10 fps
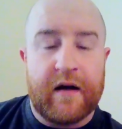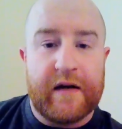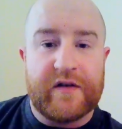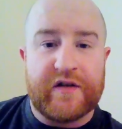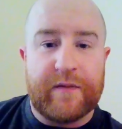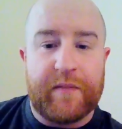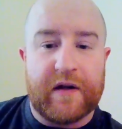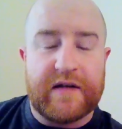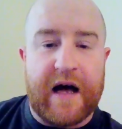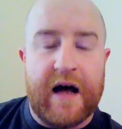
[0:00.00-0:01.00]
It's as simple
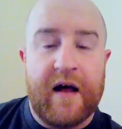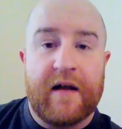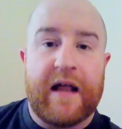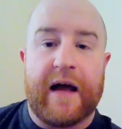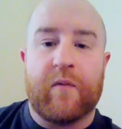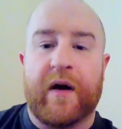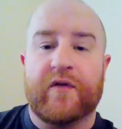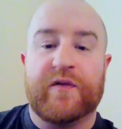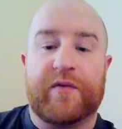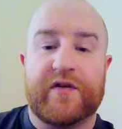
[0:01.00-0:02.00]
as that. Like, when I
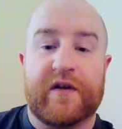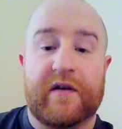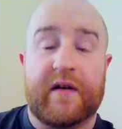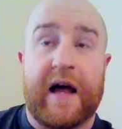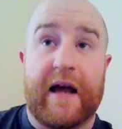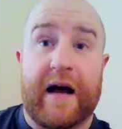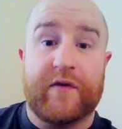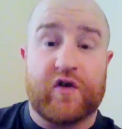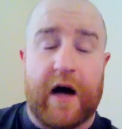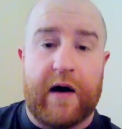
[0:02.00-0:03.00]
was in prison, like, I've
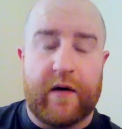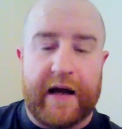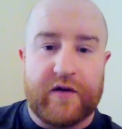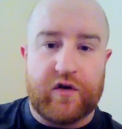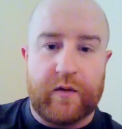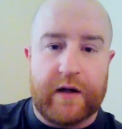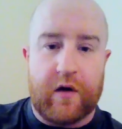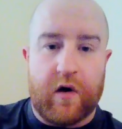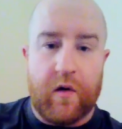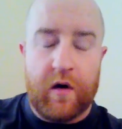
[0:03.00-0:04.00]
just got out, yeah, 2 weeks
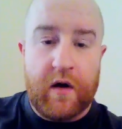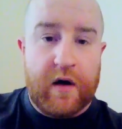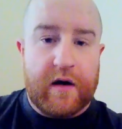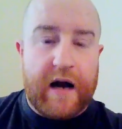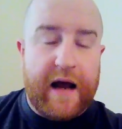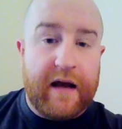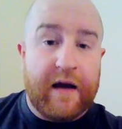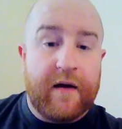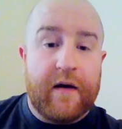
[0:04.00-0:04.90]
ago, right,